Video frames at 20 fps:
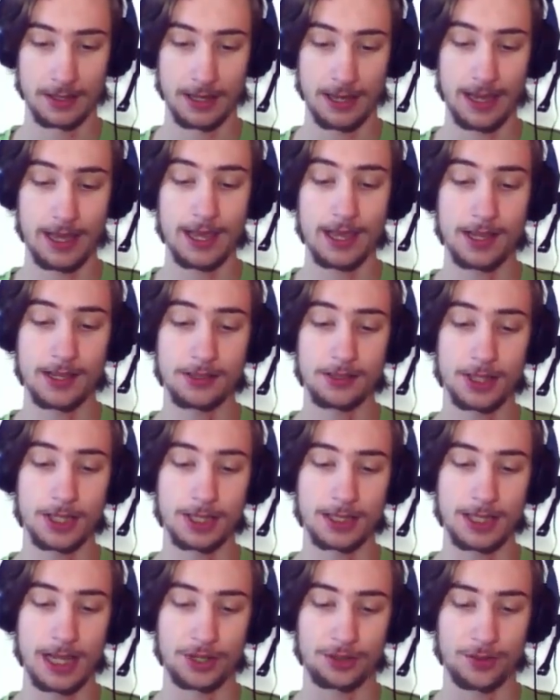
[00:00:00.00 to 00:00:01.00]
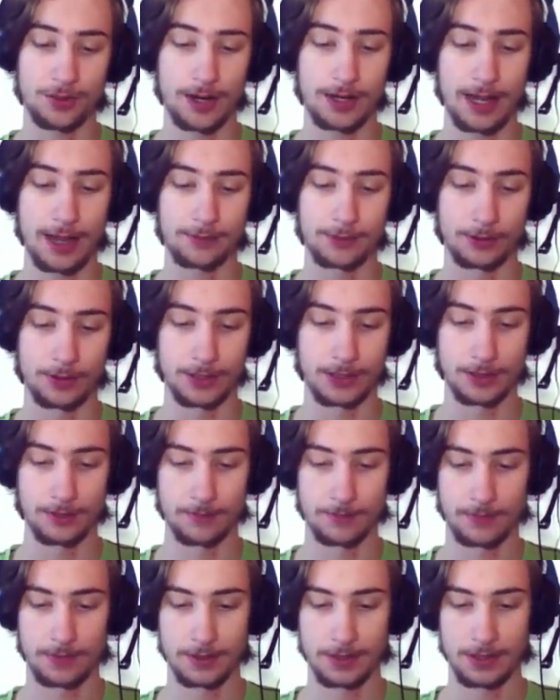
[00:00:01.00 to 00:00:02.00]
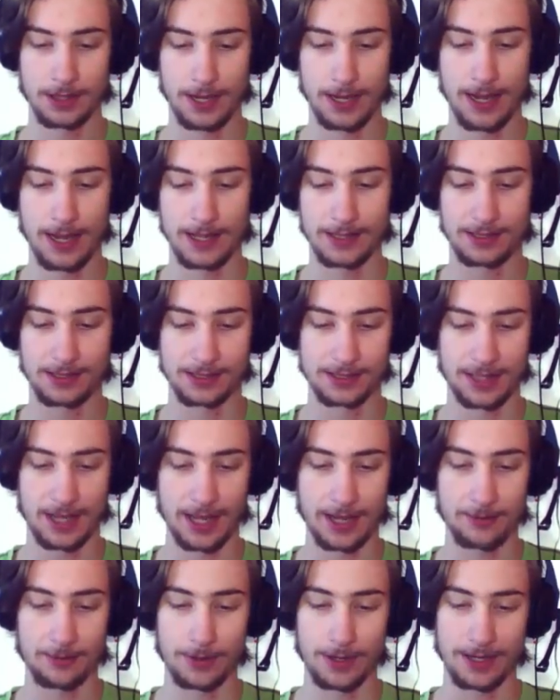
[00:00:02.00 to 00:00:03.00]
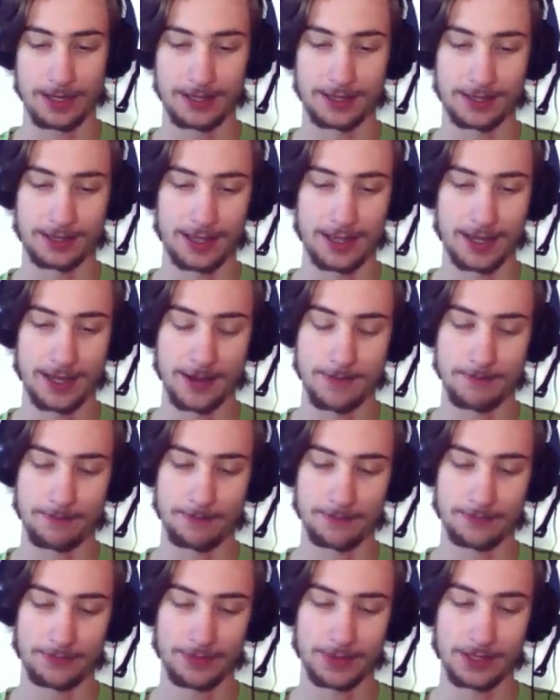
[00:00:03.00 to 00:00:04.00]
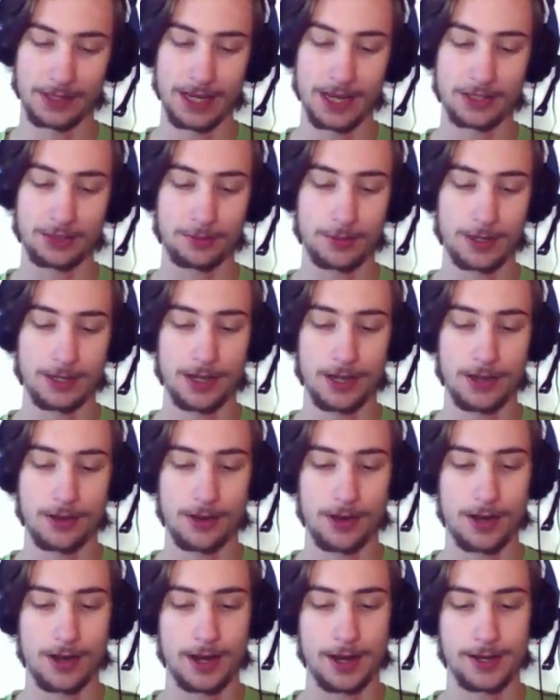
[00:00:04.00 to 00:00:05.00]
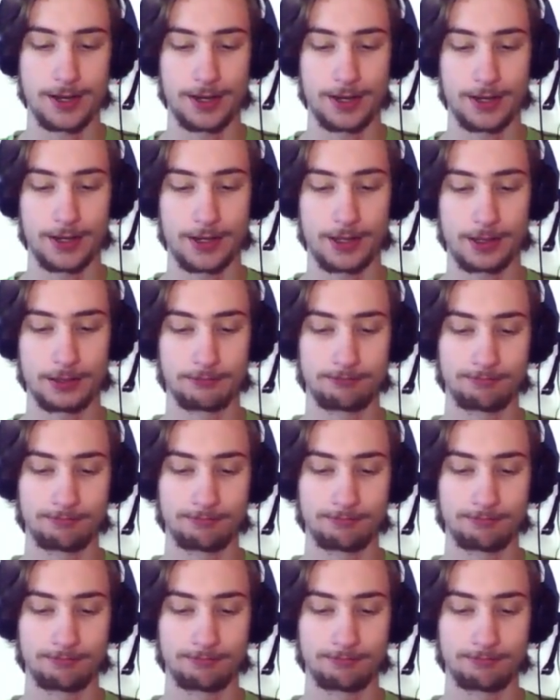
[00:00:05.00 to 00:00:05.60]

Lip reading: And you can dash right after it. And same with the dash window on her